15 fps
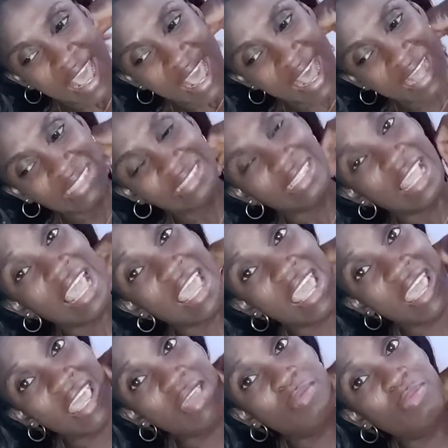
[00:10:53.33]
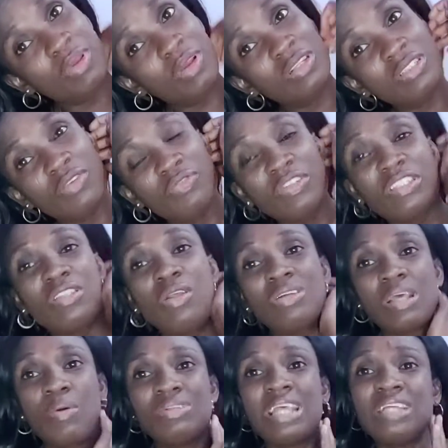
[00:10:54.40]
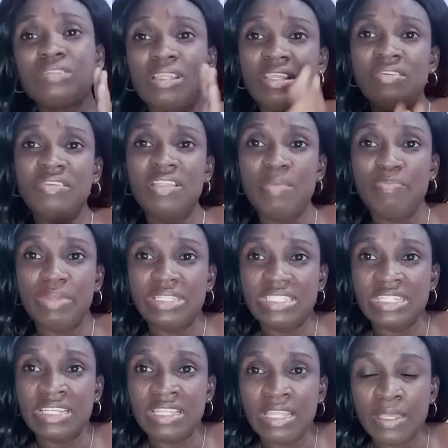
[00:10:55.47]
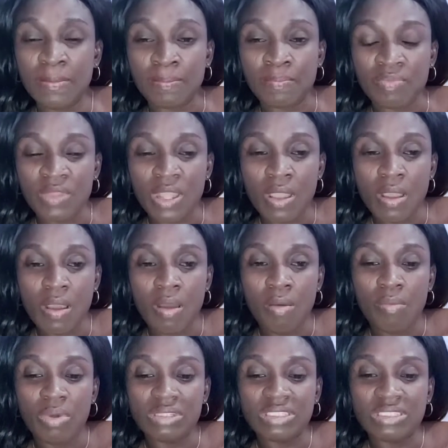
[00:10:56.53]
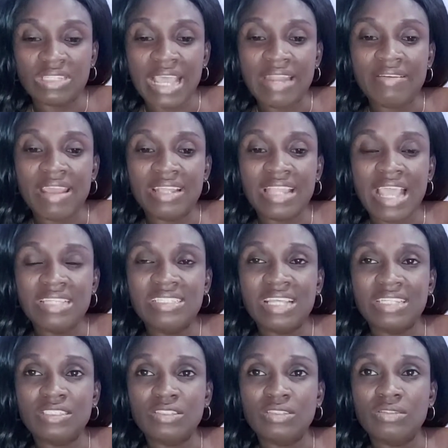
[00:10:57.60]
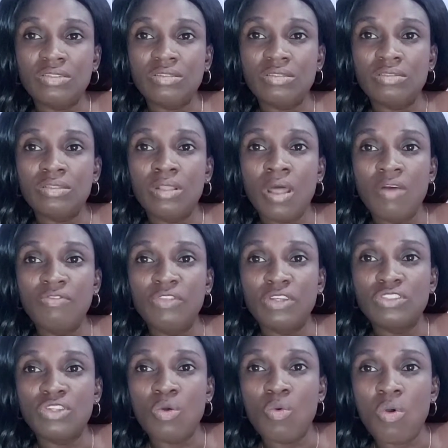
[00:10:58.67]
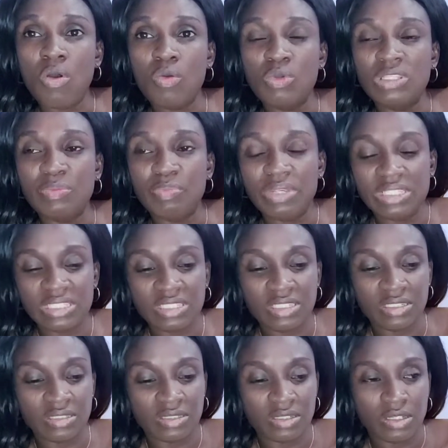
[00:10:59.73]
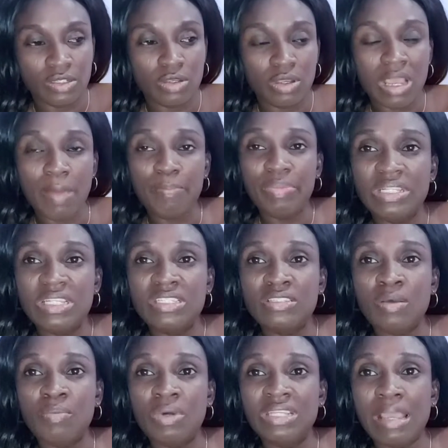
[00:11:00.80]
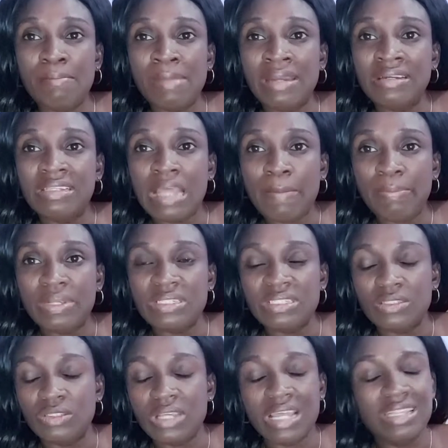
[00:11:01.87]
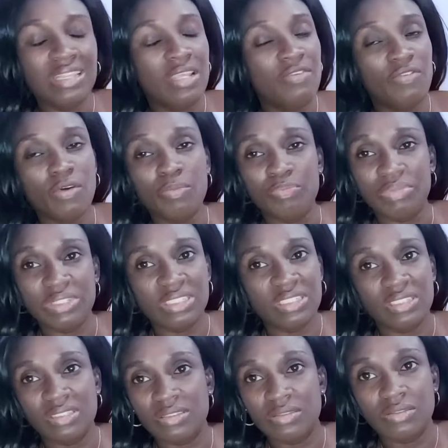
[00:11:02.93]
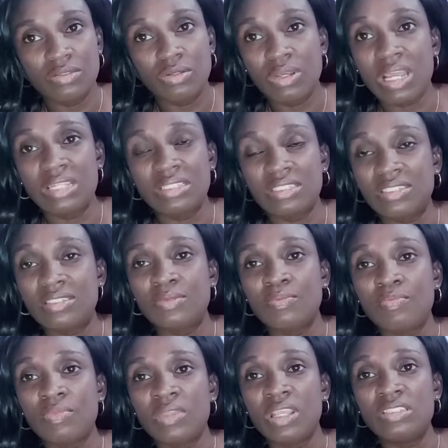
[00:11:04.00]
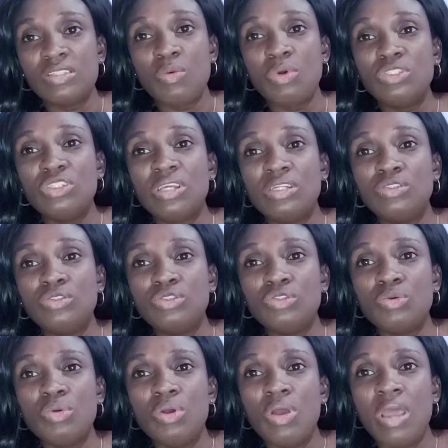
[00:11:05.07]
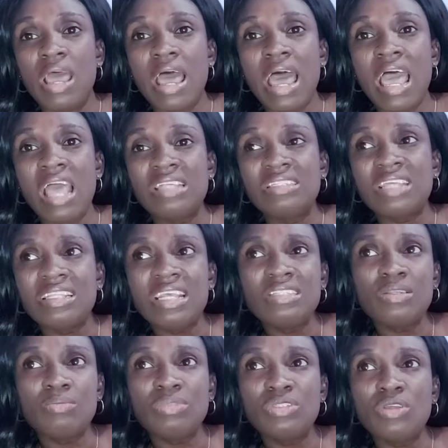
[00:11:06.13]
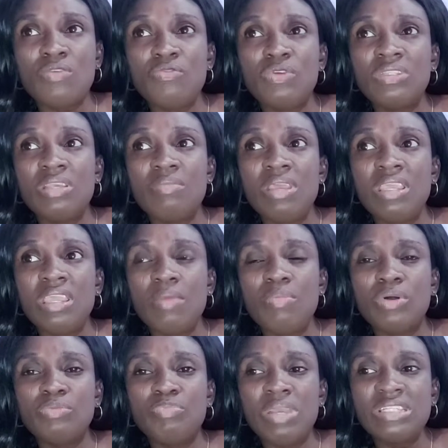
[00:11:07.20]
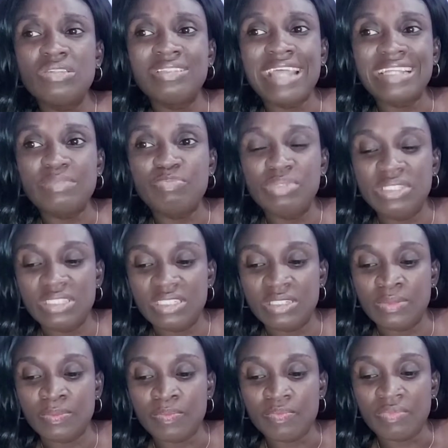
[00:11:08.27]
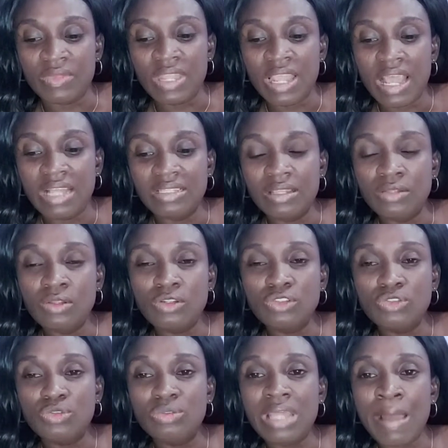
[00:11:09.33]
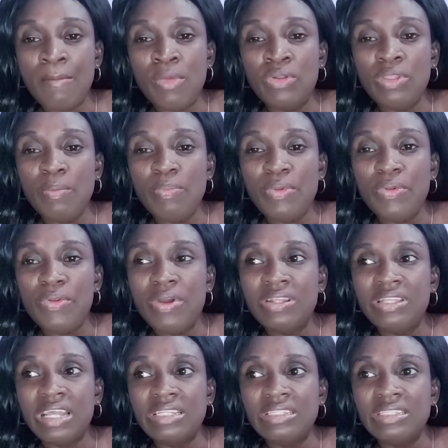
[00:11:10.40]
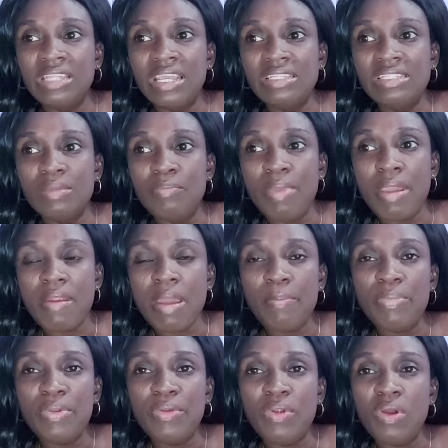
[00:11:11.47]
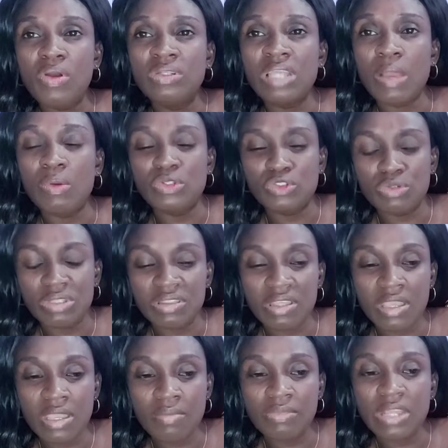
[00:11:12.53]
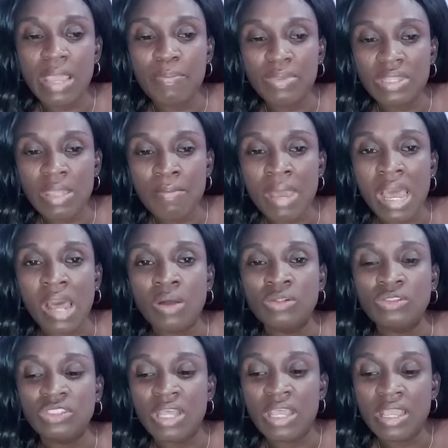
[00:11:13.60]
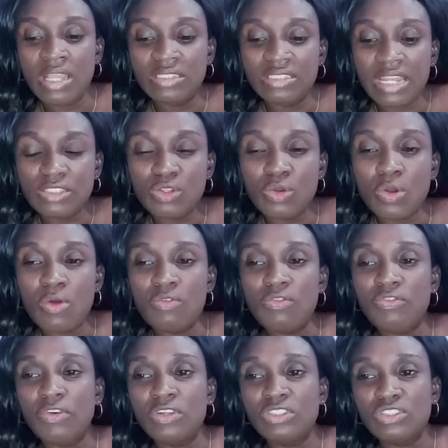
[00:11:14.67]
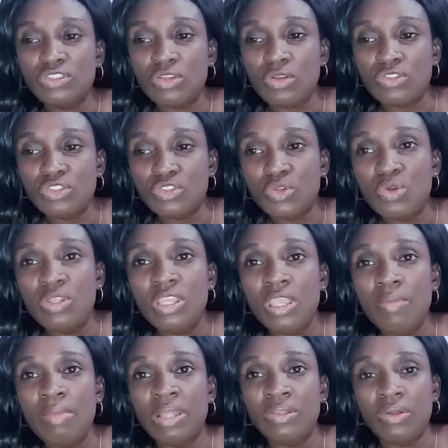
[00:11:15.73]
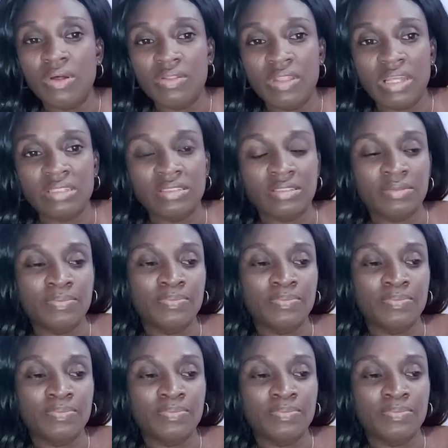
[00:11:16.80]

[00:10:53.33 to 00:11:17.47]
And then because of his loss, I was actually really pitying him. But I realized that love does not work with pity. You can't somebody and marry that person. You can't live on pity. You can't. It's not what you can do. So I started something off with him again, but based on that pity. And then all through that mourning period and then the burial period, I was with him, helping him out, trying to console him and all that.